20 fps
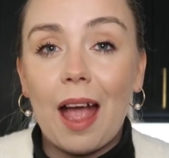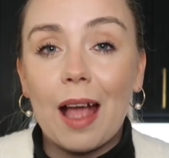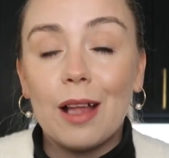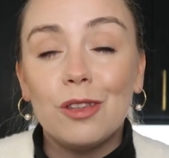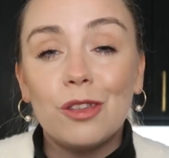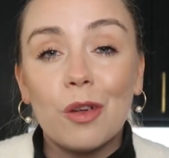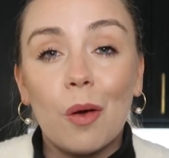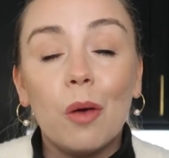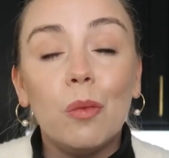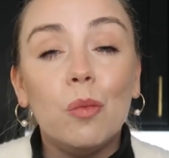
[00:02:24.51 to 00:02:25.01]

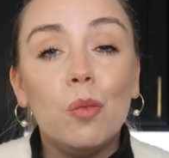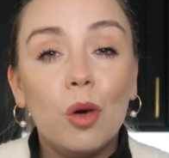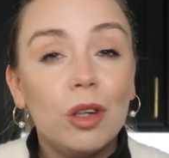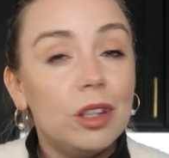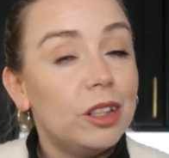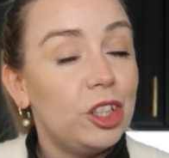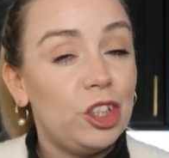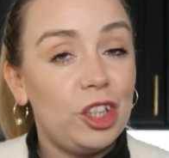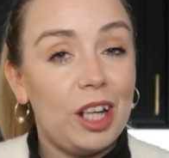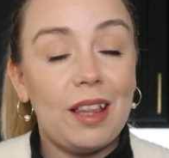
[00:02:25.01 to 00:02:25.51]
And so I
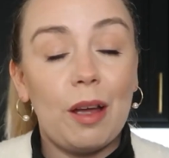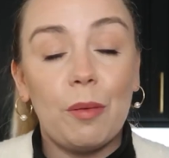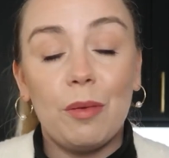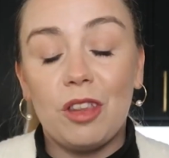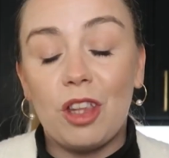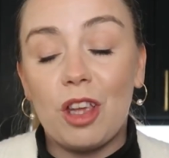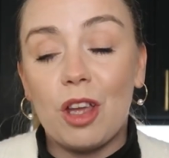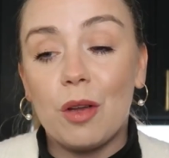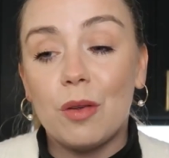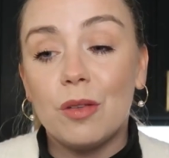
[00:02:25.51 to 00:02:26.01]
want to share that
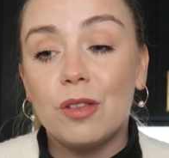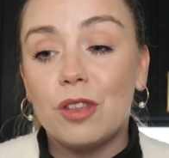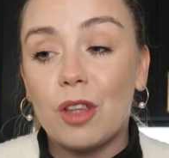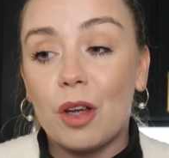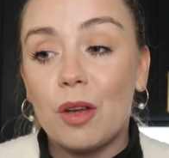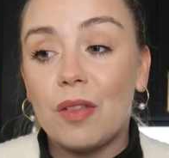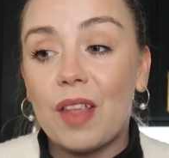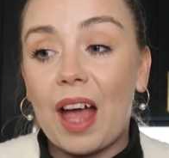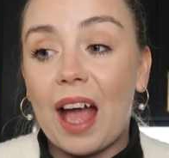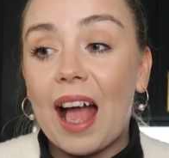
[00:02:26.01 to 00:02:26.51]
with you,
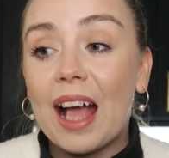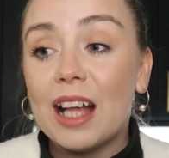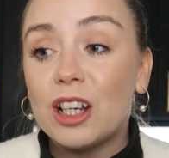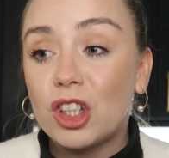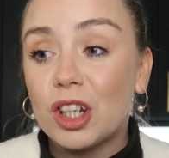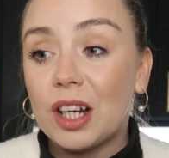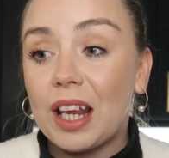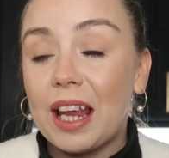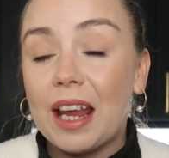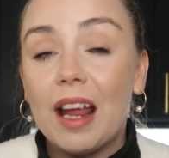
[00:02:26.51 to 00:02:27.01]
so that
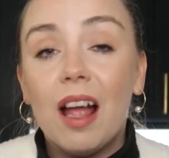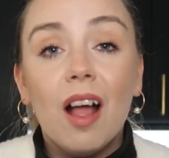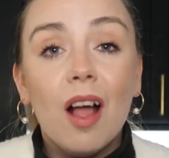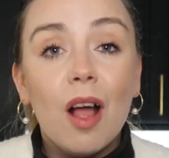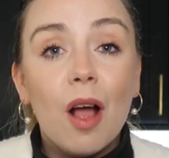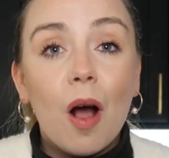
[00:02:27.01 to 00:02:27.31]
actually